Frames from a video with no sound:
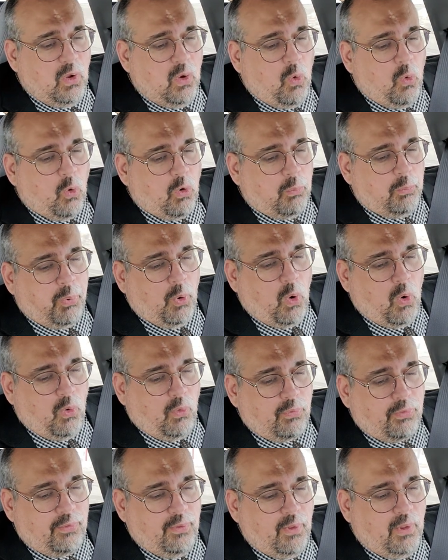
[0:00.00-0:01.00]
or
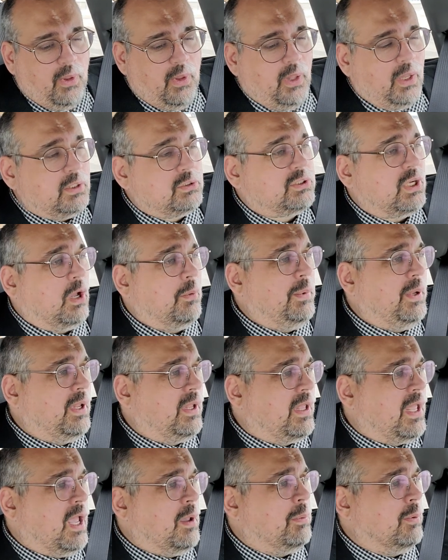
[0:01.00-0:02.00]
both, and shall be
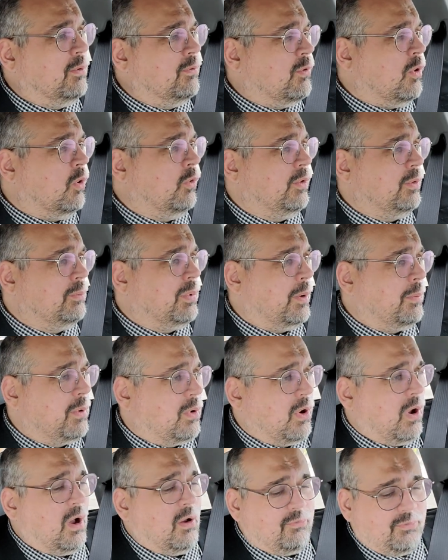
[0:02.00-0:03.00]
incapable of holding public
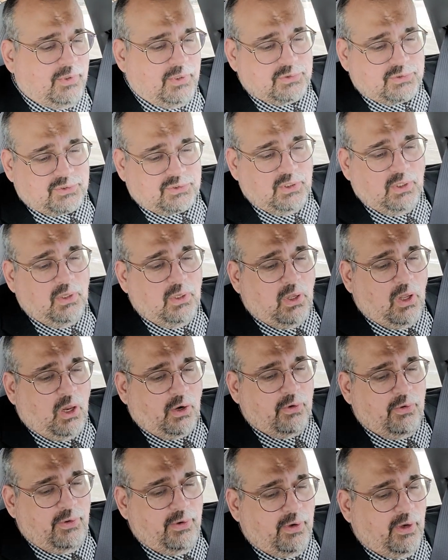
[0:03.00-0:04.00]
office
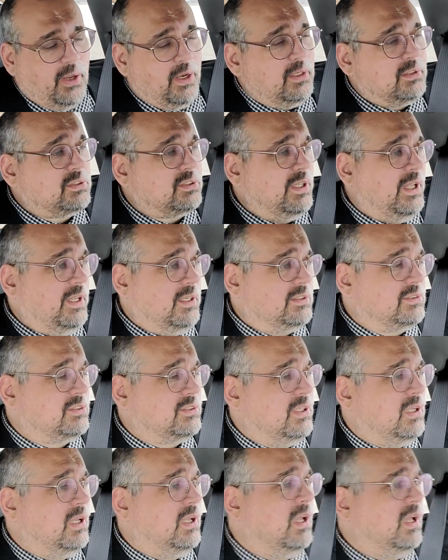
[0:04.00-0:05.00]
under the United
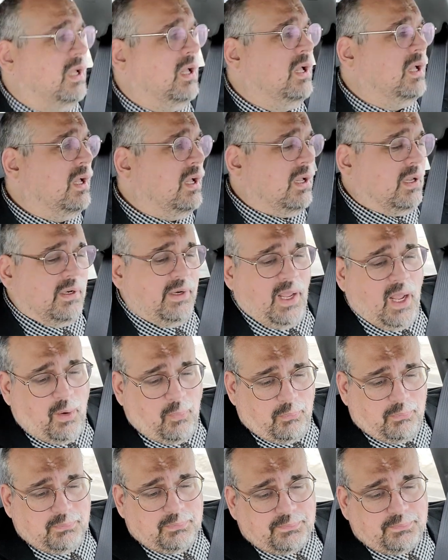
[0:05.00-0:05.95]
States. Now,